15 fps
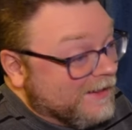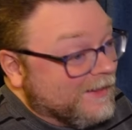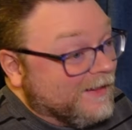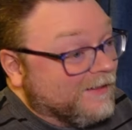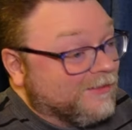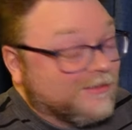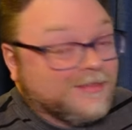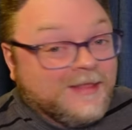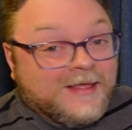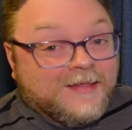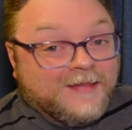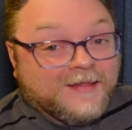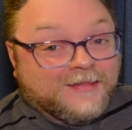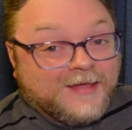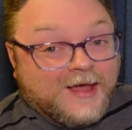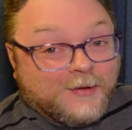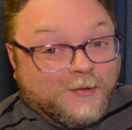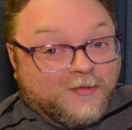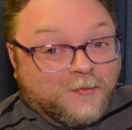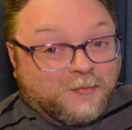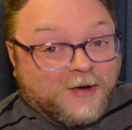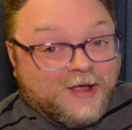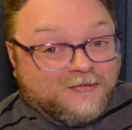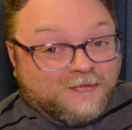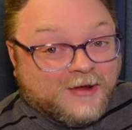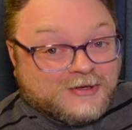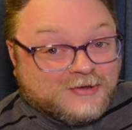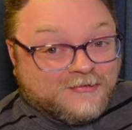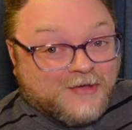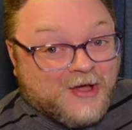yeah, that's that's kind of what the price
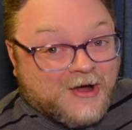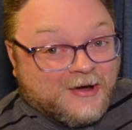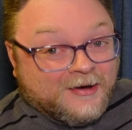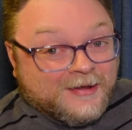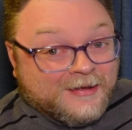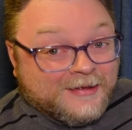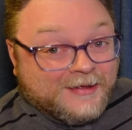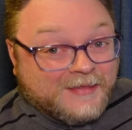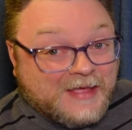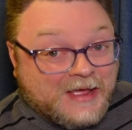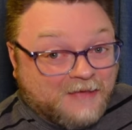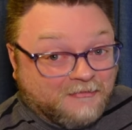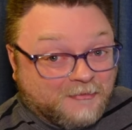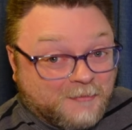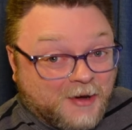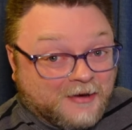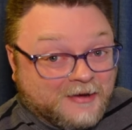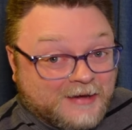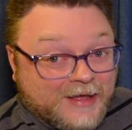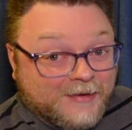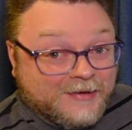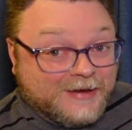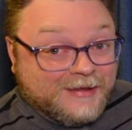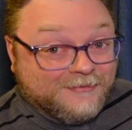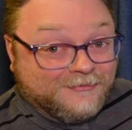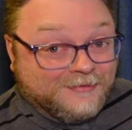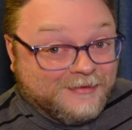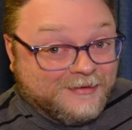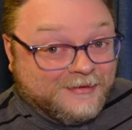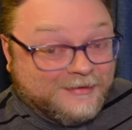ranges are in the housing market
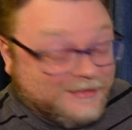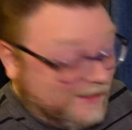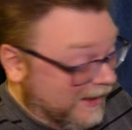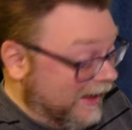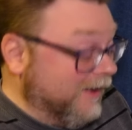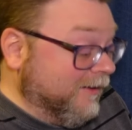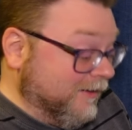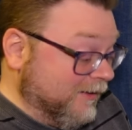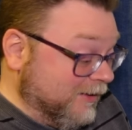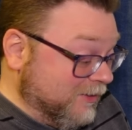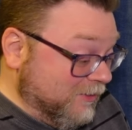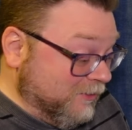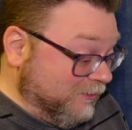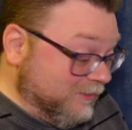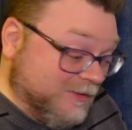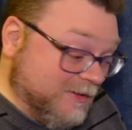nowadays. Uh, yeah, cool.